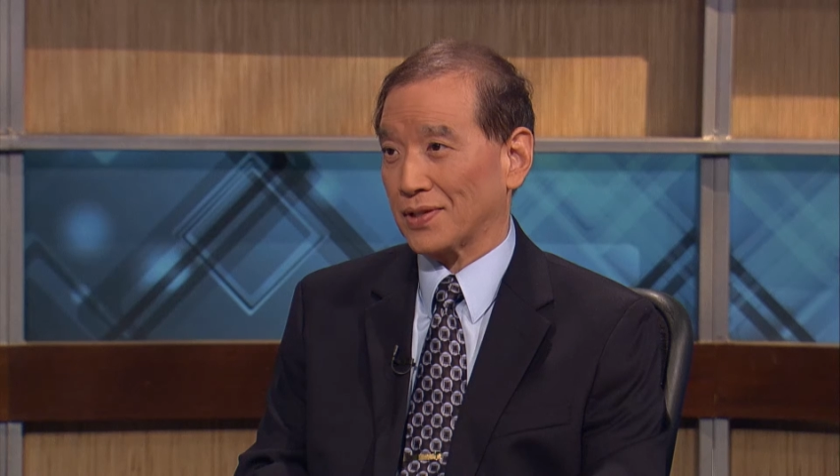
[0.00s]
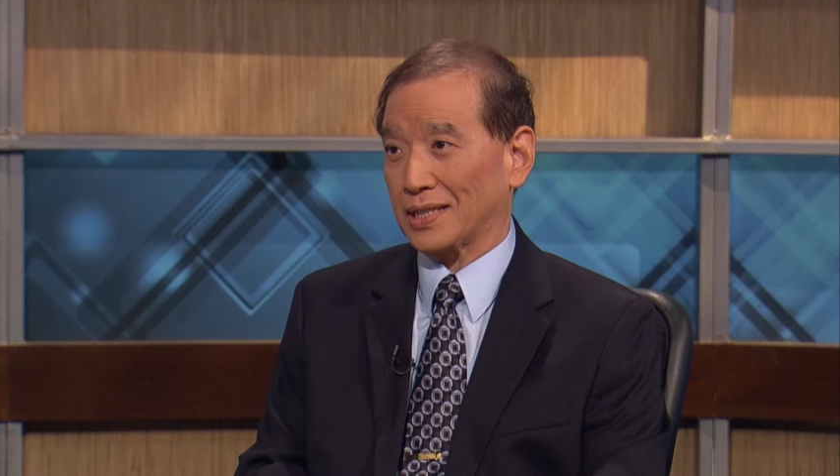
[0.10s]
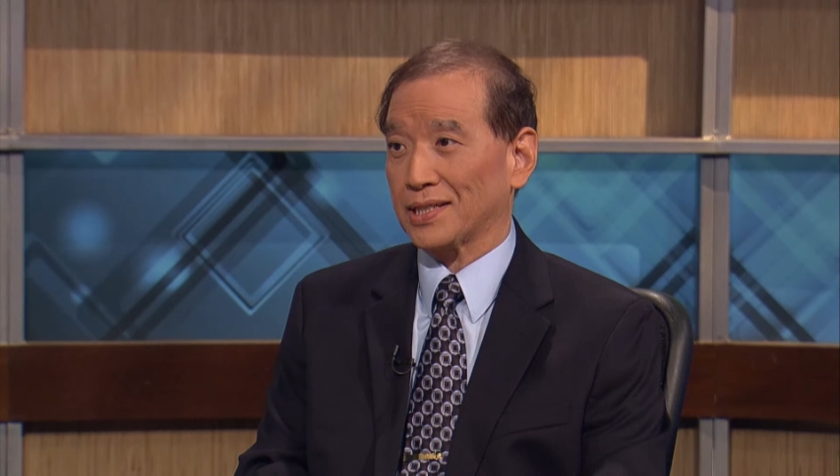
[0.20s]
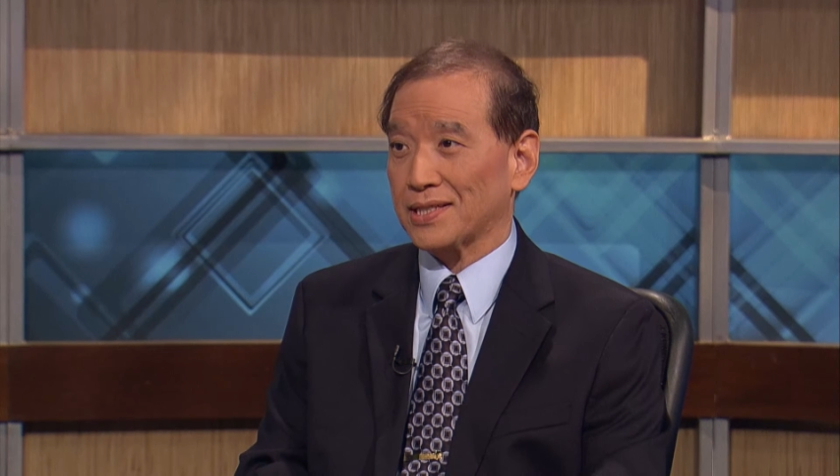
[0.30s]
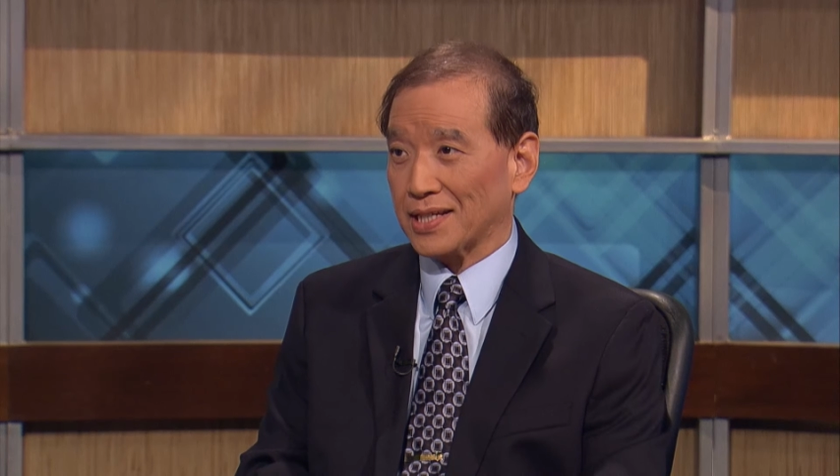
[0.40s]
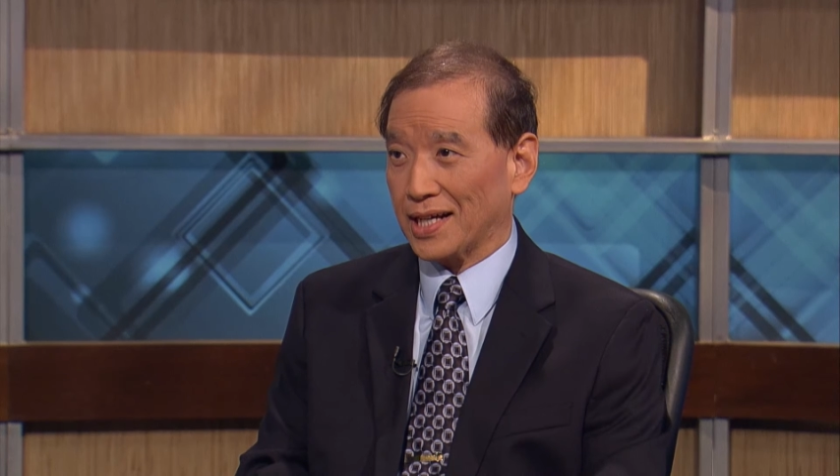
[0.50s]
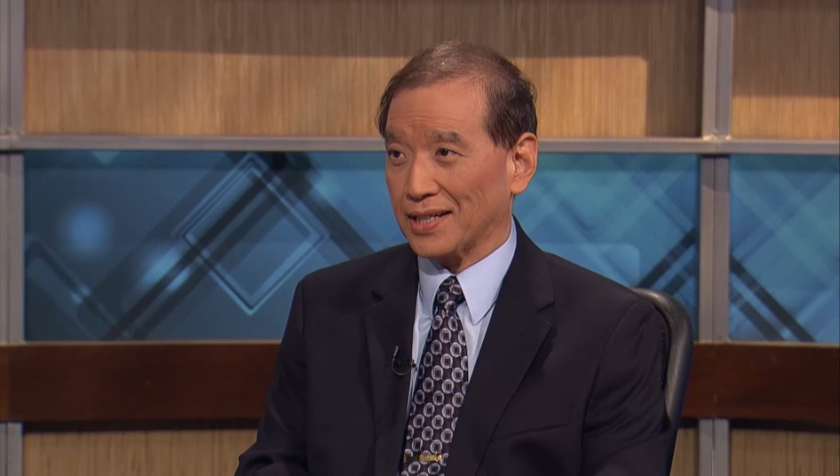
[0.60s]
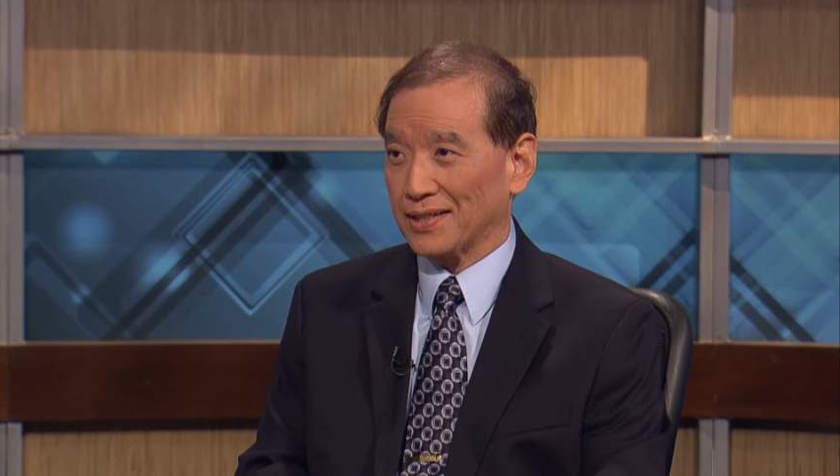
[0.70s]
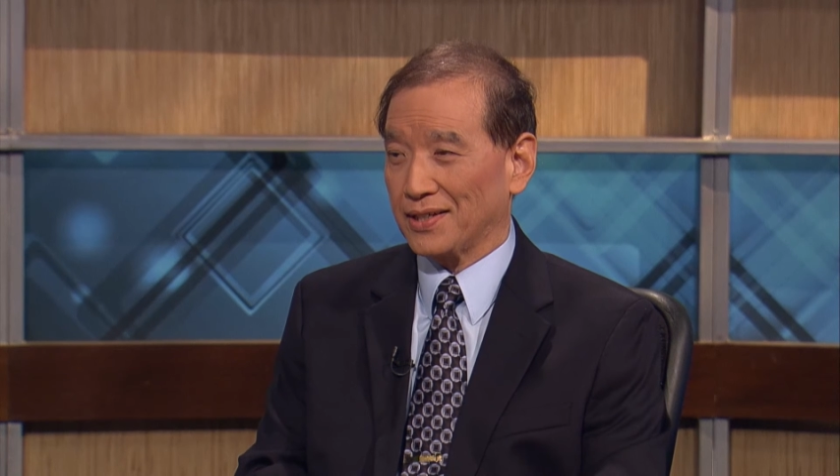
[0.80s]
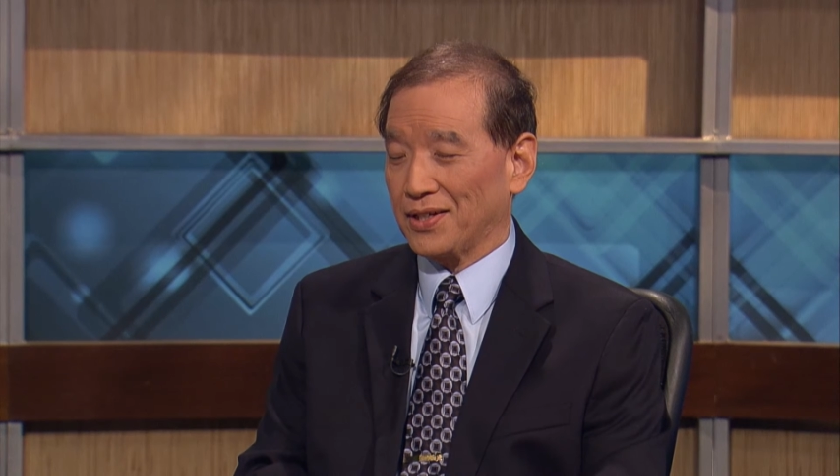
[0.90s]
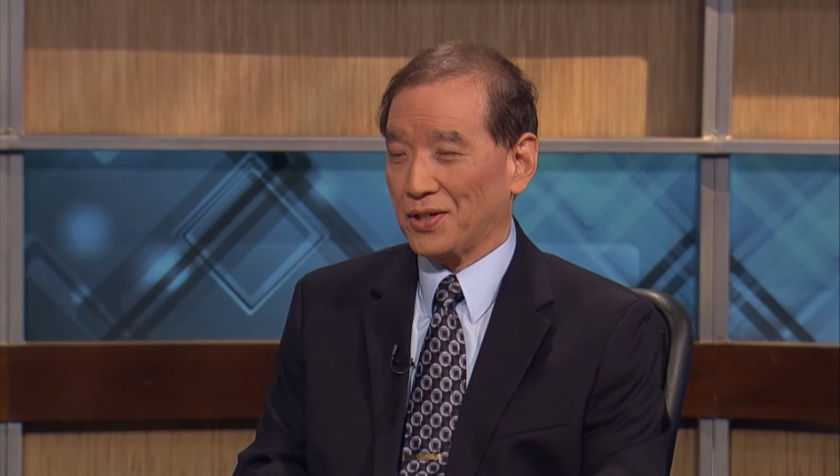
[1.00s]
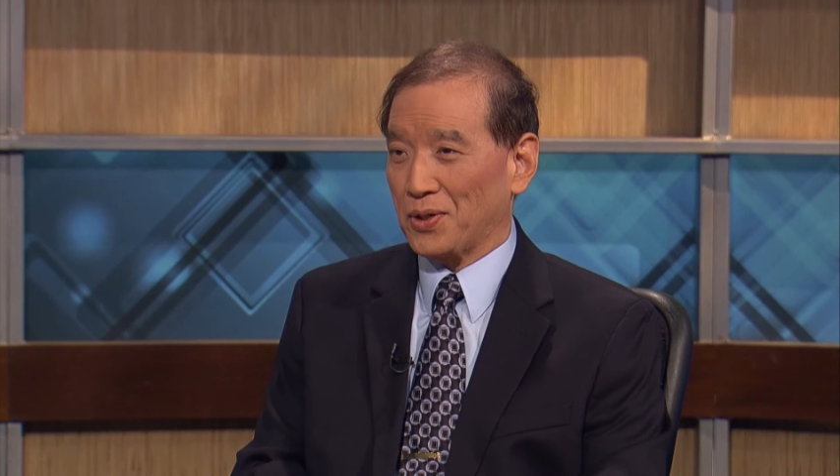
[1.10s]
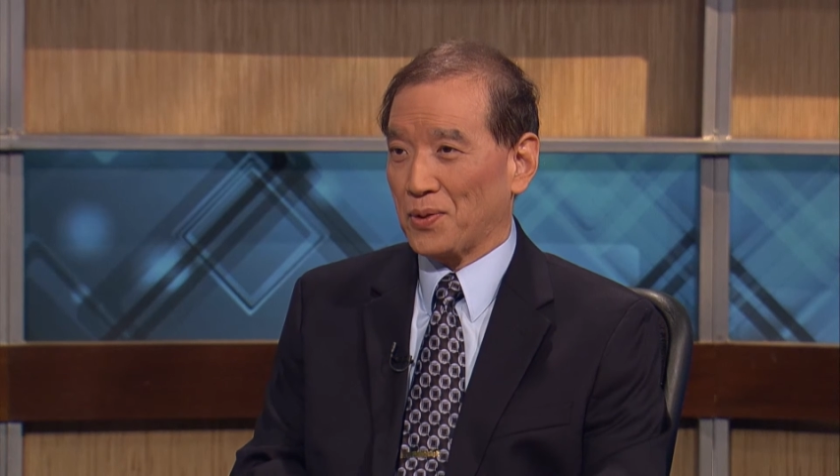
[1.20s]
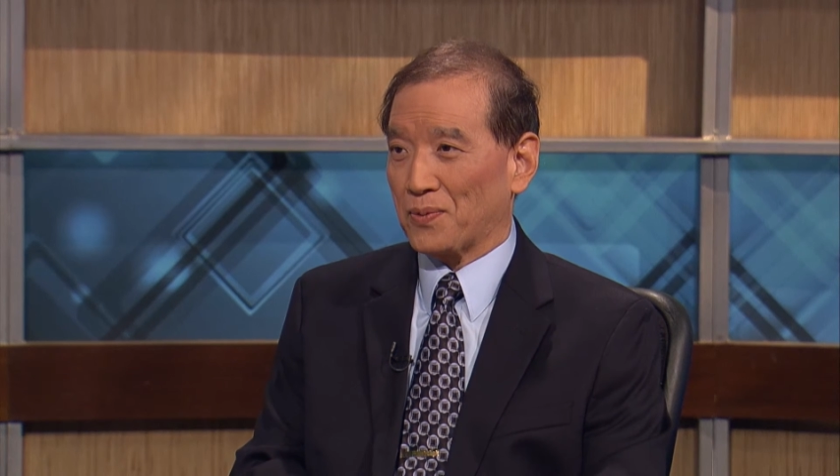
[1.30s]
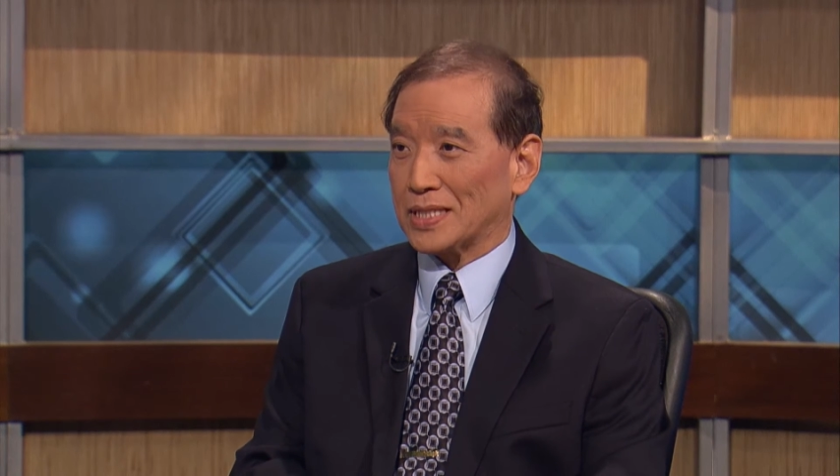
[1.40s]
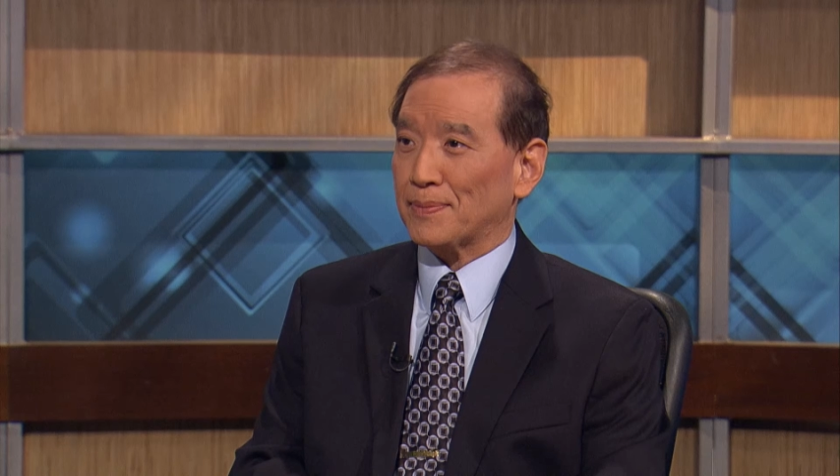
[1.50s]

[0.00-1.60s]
on the inside. Once